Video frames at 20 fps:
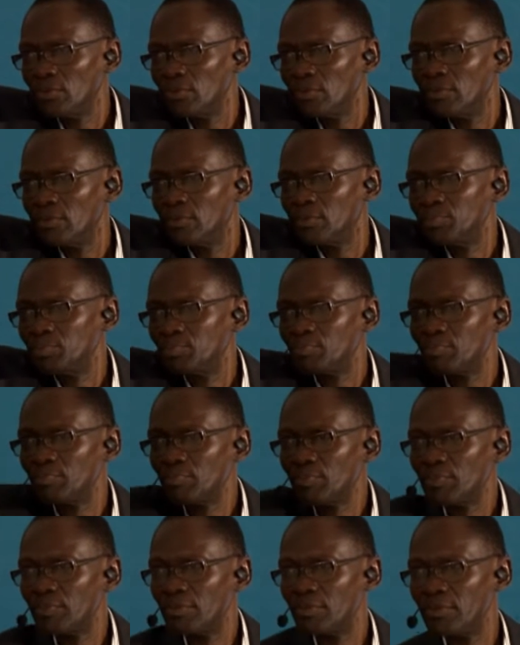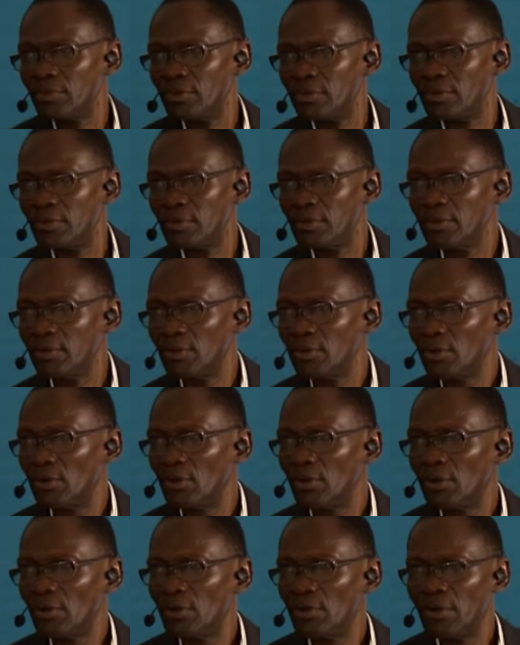
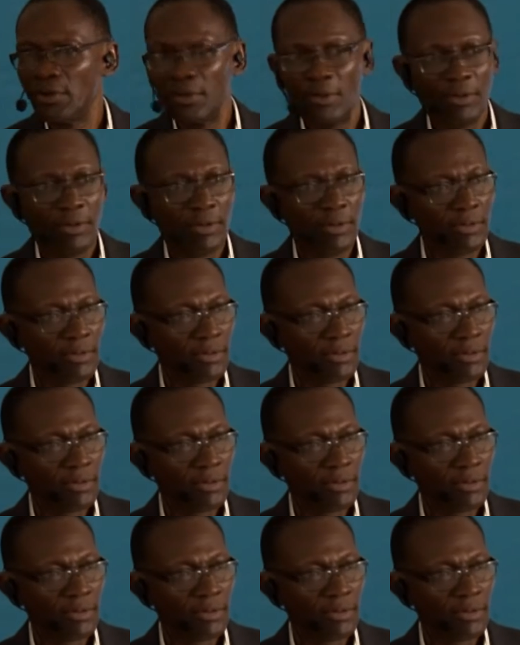[no speech]